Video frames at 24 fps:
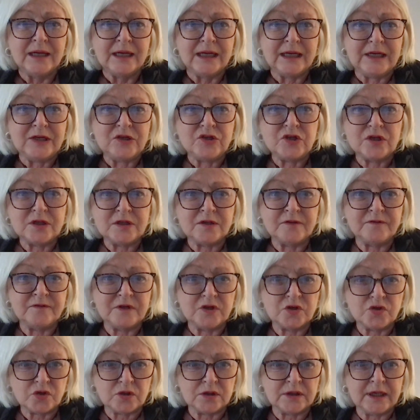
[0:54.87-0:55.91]
each
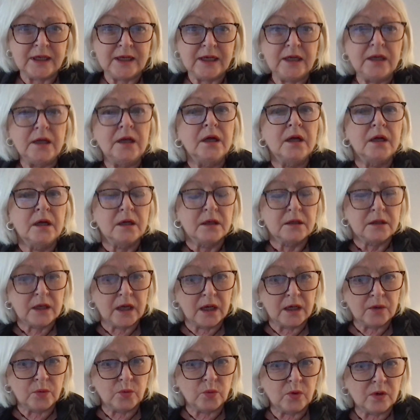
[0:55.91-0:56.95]
individually,
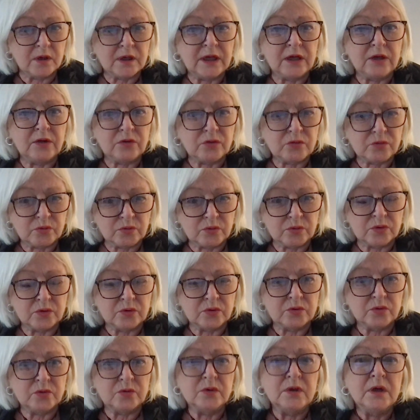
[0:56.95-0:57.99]
kind of working
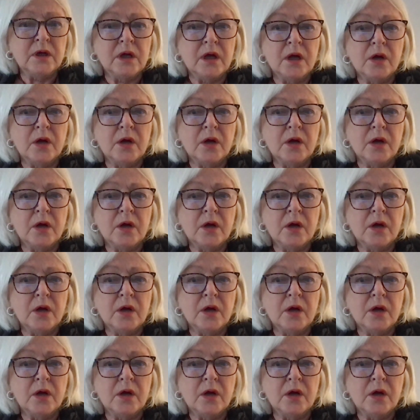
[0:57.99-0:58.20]
through